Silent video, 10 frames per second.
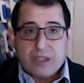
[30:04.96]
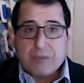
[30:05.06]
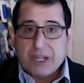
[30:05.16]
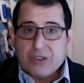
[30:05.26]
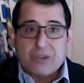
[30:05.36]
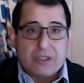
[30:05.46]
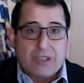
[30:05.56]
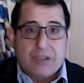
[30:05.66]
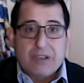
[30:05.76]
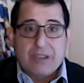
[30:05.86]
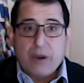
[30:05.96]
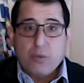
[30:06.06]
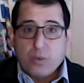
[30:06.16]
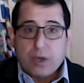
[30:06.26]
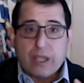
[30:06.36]
been interesting because I
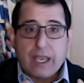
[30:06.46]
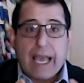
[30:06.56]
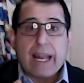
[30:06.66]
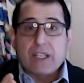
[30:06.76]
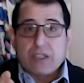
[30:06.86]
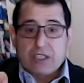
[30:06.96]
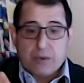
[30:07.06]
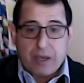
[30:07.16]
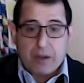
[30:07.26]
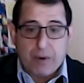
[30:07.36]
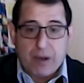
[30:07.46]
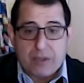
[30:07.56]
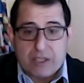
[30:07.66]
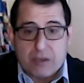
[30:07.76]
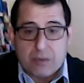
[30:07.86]
really had anticipated,
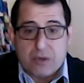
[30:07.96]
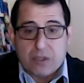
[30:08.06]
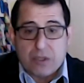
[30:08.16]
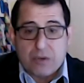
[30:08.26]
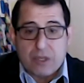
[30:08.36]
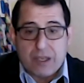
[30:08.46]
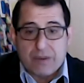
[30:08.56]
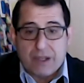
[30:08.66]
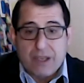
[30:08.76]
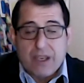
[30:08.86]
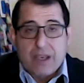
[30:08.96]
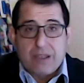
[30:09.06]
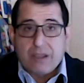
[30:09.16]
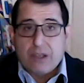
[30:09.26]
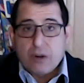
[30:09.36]
probably similar to you, David,
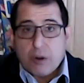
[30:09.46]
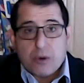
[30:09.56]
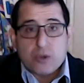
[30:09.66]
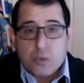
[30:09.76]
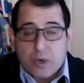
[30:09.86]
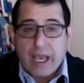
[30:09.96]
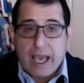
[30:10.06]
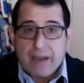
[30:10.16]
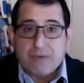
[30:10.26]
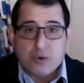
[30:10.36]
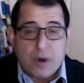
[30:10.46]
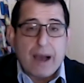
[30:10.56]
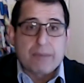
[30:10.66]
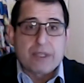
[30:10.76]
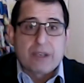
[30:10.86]
that their numbers would have
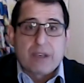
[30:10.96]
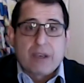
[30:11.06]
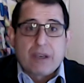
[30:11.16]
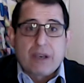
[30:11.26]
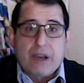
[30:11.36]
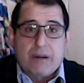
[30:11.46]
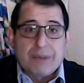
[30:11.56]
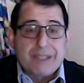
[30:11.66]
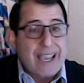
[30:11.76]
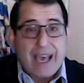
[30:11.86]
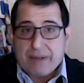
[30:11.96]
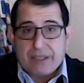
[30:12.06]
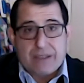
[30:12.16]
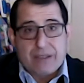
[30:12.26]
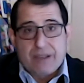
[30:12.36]
dropped, but they
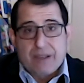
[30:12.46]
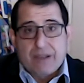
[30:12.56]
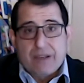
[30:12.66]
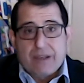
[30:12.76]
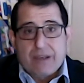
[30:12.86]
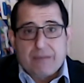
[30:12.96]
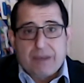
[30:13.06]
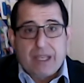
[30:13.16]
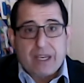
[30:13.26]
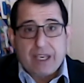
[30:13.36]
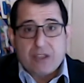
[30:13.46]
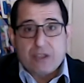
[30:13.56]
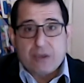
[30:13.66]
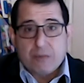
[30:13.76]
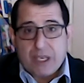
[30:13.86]
haven't. And again,
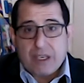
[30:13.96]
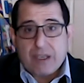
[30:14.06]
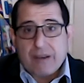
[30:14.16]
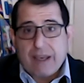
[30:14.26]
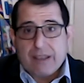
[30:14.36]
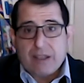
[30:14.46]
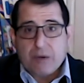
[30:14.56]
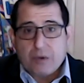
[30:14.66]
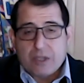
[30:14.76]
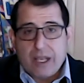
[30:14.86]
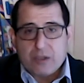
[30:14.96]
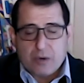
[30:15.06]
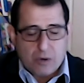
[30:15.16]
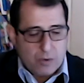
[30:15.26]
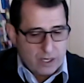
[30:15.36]
to me, I think the most
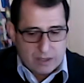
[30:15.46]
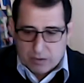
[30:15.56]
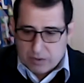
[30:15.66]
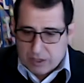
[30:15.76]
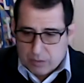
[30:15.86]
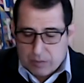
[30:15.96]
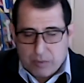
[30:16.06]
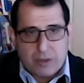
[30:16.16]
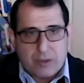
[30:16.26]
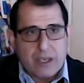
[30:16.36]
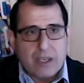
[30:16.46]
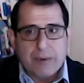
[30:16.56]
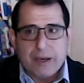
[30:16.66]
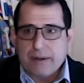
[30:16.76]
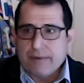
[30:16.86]
logical one, I think, was the report that came
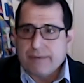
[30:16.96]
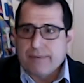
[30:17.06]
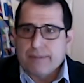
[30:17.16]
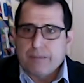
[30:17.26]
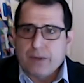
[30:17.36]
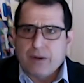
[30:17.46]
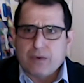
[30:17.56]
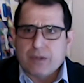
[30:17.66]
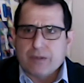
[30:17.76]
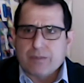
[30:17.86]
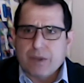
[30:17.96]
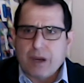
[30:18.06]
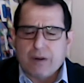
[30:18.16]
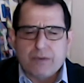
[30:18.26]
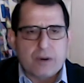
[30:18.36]
out of, I don't know if it was
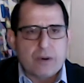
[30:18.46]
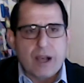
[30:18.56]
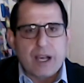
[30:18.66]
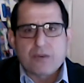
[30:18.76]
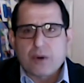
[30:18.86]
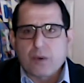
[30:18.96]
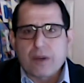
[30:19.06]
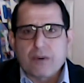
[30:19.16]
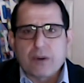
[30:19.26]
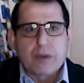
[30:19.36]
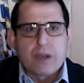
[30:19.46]
Harvard or Oxford, one of them,